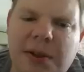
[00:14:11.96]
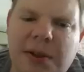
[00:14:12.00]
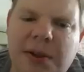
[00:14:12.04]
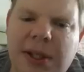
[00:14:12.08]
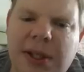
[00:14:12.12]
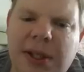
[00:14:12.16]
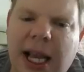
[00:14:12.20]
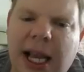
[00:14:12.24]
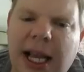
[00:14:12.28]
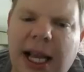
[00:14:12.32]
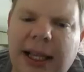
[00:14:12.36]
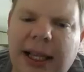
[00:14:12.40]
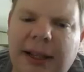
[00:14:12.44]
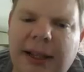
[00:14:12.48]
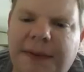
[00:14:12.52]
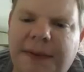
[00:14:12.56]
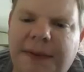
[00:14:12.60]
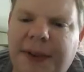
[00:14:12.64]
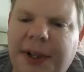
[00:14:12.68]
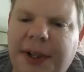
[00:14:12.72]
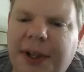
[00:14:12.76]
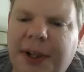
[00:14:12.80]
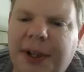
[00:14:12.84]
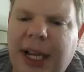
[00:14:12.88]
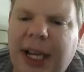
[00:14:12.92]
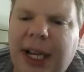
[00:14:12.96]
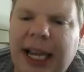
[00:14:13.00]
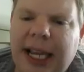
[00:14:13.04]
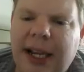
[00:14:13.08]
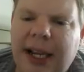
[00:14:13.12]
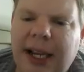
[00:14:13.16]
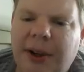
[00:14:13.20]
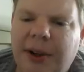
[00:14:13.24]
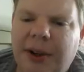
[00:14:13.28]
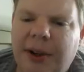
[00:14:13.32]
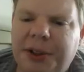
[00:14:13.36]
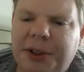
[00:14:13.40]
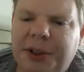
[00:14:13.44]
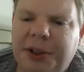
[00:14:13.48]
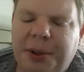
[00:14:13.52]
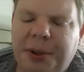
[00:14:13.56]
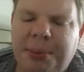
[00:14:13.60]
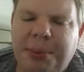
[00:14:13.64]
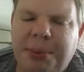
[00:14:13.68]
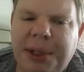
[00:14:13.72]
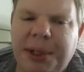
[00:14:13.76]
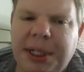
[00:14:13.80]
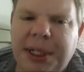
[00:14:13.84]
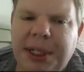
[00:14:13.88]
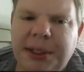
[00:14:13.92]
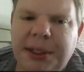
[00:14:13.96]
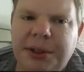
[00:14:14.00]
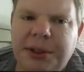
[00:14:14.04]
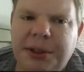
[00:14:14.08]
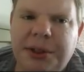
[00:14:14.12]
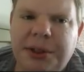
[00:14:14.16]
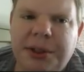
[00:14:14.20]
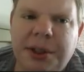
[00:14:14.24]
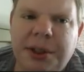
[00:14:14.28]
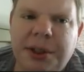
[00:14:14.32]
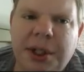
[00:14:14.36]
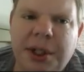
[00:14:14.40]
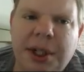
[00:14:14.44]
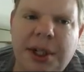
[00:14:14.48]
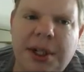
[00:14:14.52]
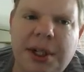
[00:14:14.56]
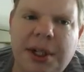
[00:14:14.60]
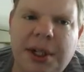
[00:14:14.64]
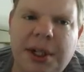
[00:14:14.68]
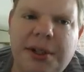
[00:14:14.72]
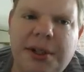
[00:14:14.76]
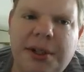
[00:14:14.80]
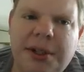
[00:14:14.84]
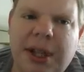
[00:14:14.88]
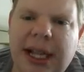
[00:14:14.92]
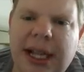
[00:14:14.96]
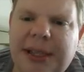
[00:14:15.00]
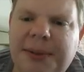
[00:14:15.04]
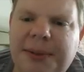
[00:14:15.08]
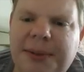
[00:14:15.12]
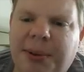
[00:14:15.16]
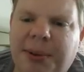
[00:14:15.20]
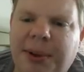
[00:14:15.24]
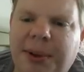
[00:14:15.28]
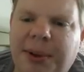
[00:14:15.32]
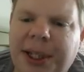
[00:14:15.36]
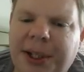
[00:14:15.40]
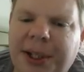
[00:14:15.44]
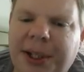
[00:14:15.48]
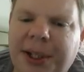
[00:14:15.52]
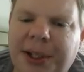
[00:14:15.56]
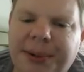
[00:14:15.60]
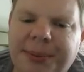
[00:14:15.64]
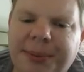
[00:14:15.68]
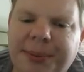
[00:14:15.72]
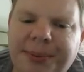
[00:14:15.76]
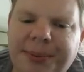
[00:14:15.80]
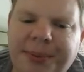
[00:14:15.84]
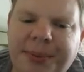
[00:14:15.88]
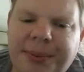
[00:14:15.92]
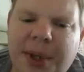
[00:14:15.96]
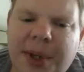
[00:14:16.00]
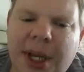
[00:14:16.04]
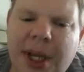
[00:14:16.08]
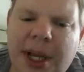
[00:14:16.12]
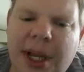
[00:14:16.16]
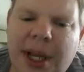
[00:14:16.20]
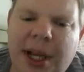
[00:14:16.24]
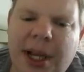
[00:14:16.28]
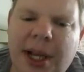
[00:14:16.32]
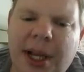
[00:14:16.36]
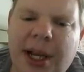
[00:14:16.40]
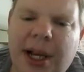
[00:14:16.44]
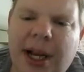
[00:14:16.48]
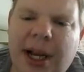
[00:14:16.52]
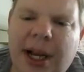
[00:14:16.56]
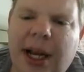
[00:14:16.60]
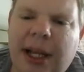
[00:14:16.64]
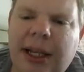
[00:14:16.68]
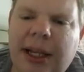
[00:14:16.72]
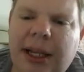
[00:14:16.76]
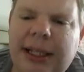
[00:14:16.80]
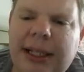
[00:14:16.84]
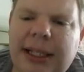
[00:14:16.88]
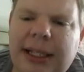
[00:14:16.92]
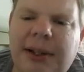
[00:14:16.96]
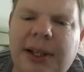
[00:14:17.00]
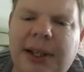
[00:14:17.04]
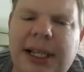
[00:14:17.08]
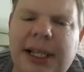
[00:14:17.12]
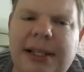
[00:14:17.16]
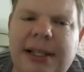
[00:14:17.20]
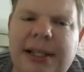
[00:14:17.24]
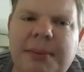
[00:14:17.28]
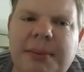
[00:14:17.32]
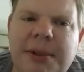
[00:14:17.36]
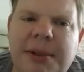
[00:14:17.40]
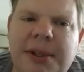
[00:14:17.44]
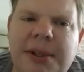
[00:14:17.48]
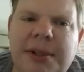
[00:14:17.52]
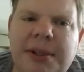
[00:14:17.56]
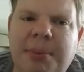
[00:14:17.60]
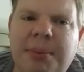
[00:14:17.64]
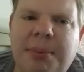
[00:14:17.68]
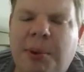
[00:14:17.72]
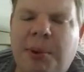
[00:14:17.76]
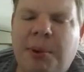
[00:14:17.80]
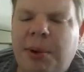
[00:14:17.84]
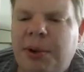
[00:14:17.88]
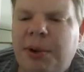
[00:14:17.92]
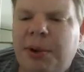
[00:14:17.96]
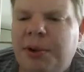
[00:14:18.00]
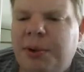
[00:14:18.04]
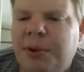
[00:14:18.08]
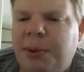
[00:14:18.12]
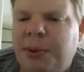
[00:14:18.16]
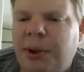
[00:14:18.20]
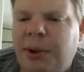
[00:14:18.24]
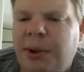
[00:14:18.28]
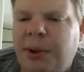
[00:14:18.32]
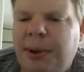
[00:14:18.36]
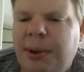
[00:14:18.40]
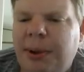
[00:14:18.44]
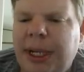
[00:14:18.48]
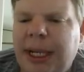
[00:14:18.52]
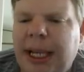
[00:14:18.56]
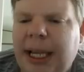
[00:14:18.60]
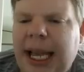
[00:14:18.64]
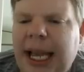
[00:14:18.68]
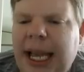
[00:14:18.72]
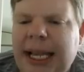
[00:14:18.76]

Silent Fear can't hurt your bench, so that's pretty good. Let's look at some of the supporters real quick.